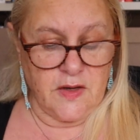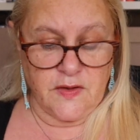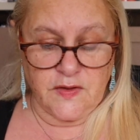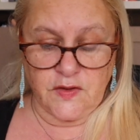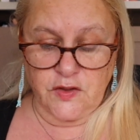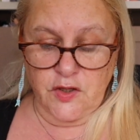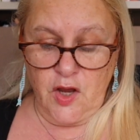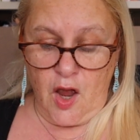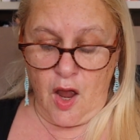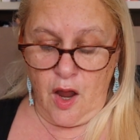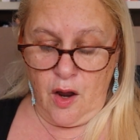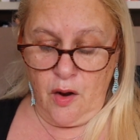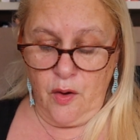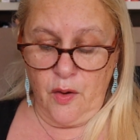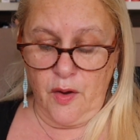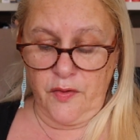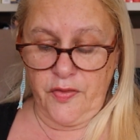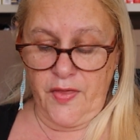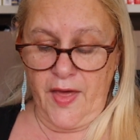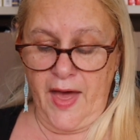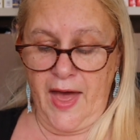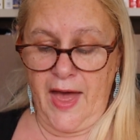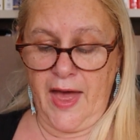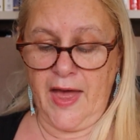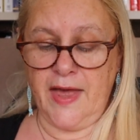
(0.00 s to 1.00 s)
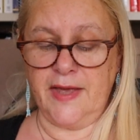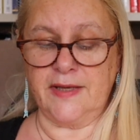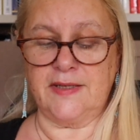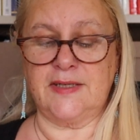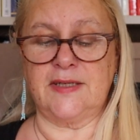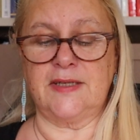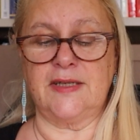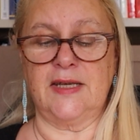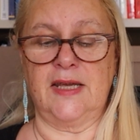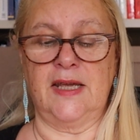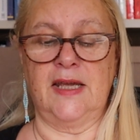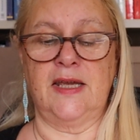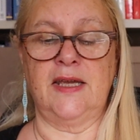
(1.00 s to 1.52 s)
So
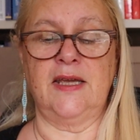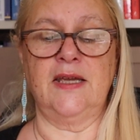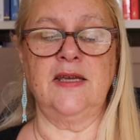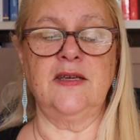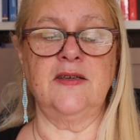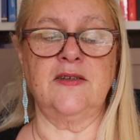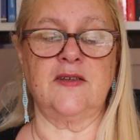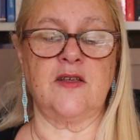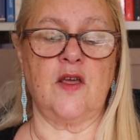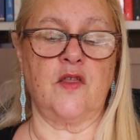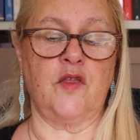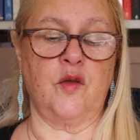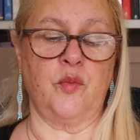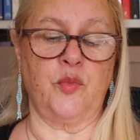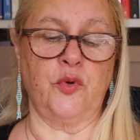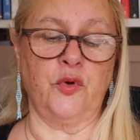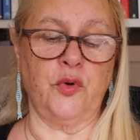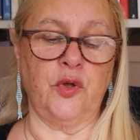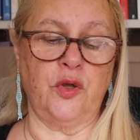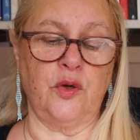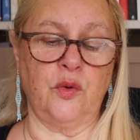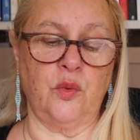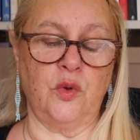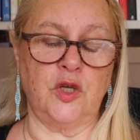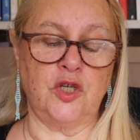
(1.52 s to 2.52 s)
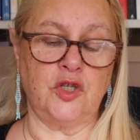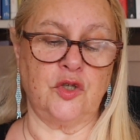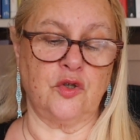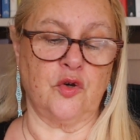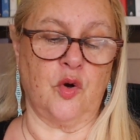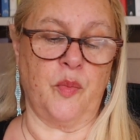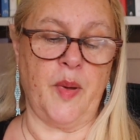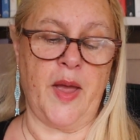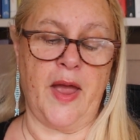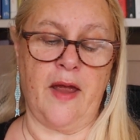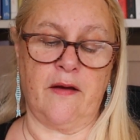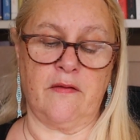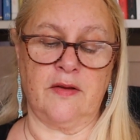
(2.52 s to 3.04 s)
that is The Book You Wish
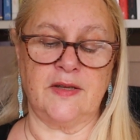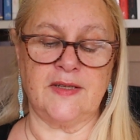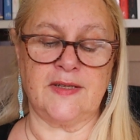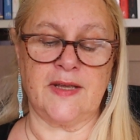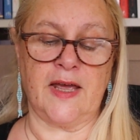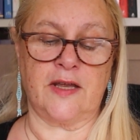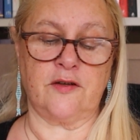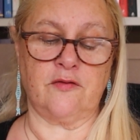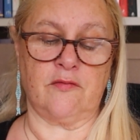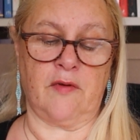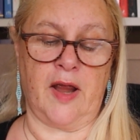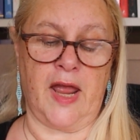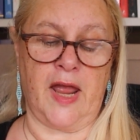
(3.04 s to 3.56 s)
Your Parents Had